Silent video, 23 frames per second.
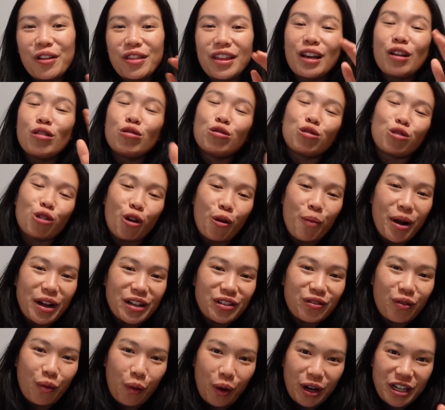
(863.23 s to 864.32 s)
Thank you so
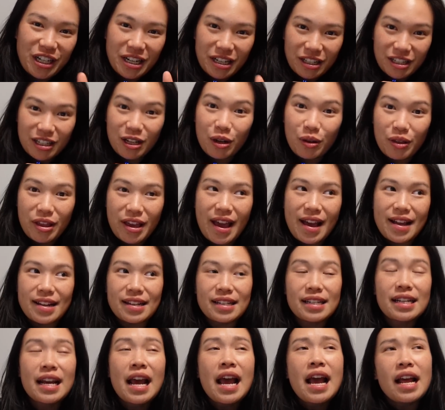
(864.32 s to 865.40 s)
much for watching till the
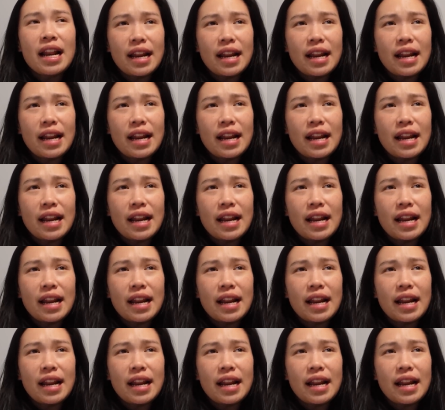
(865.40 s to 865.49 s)
end.